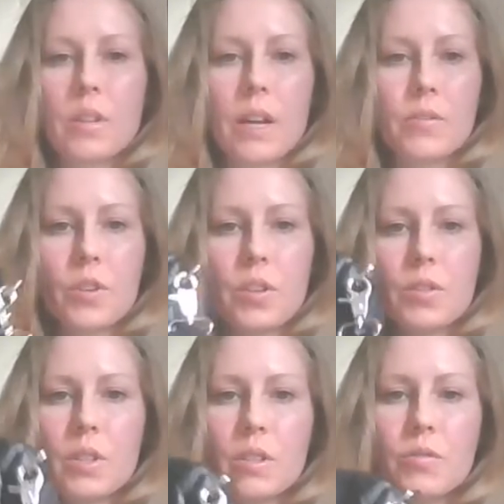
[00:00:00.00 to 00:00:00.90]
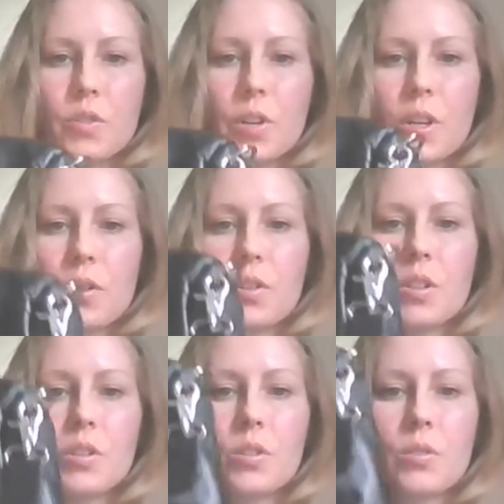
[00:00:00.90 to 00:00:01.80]
after using this for a year or
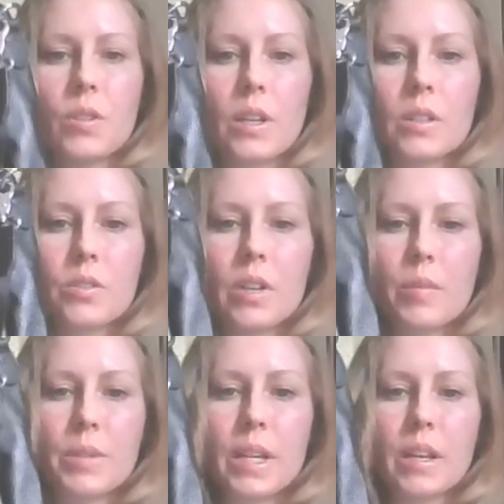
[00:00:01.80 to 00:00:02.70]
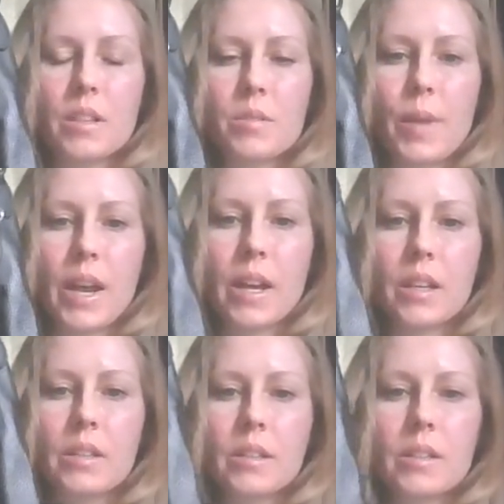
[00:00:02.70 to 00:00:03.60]
two, I'll do an update on this bag
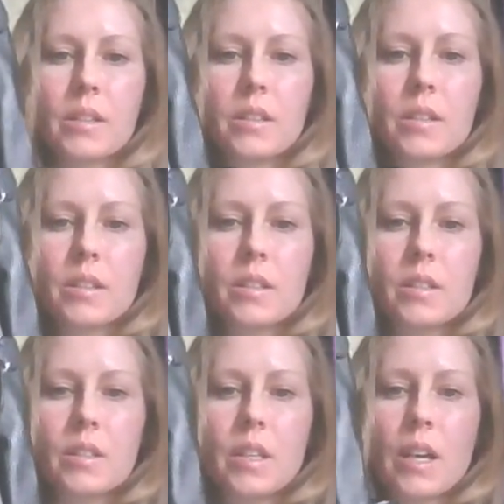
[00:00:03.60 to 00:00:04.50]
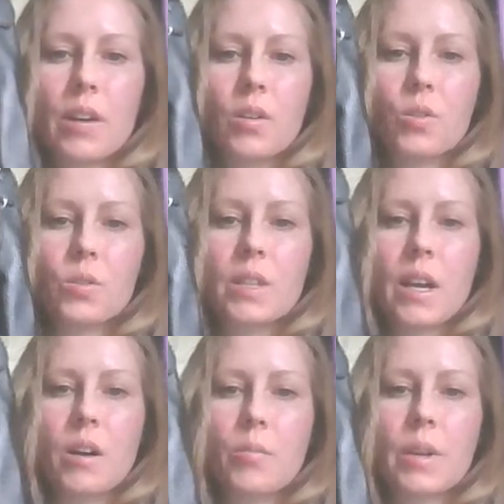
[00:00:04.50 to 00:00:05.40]
just to see how it holds
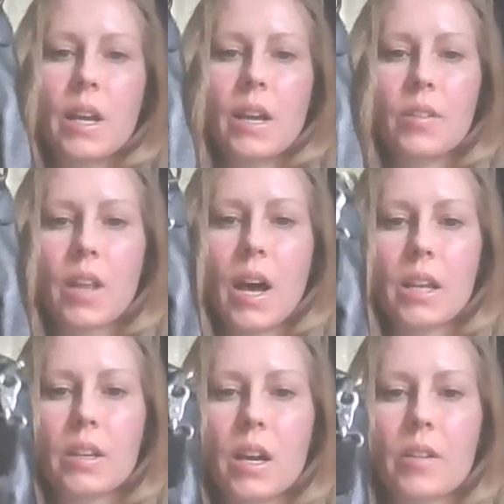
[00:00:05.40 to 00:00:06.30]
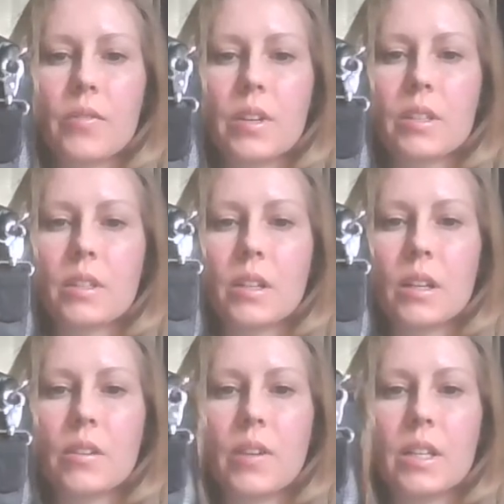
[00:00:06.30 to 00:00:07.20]
out. But I have a lot of confidence in it.
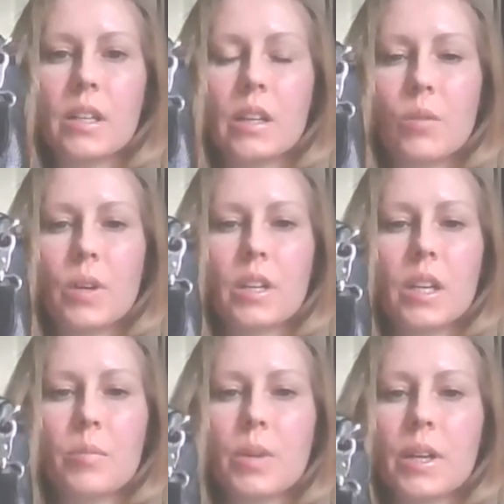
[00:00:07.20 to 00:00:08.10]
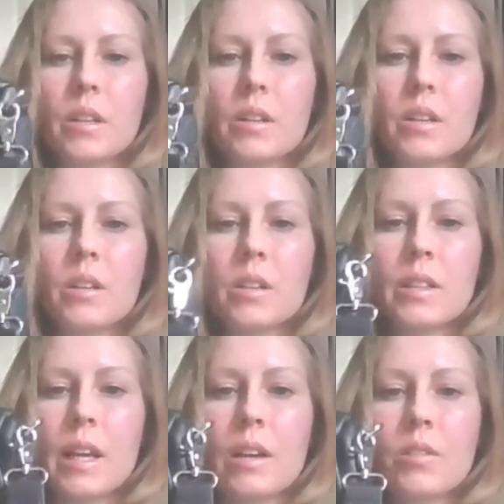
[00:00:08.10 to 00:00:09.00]
If I didn't, I wouldn't keep it.
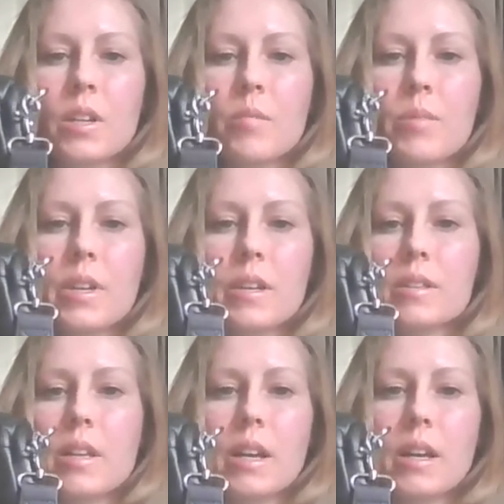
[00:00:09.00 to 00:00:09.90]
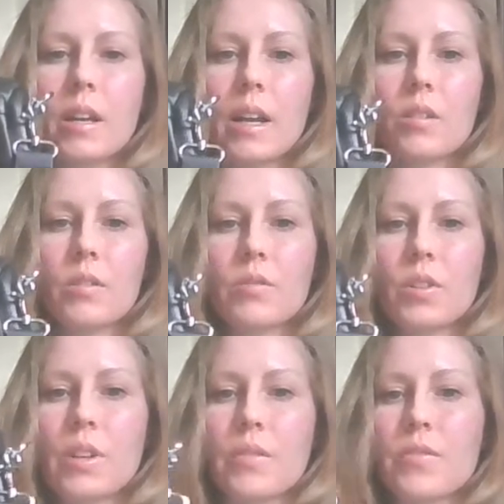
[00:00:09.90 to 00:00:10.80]
So I don't keep things that I don't
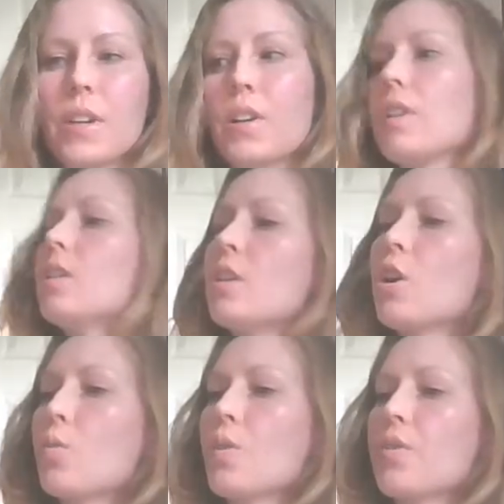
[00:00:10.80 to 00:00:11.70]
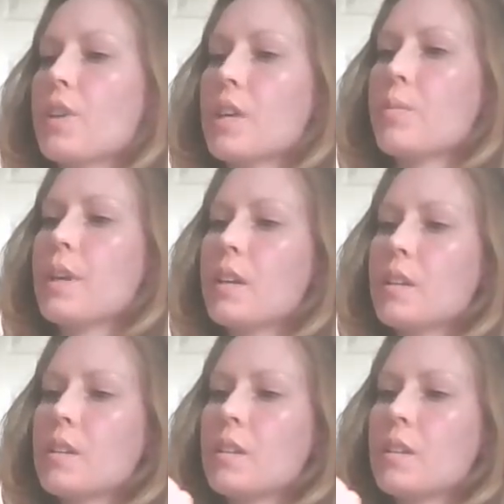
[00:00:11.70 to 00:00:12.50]
really feel are worth keeping,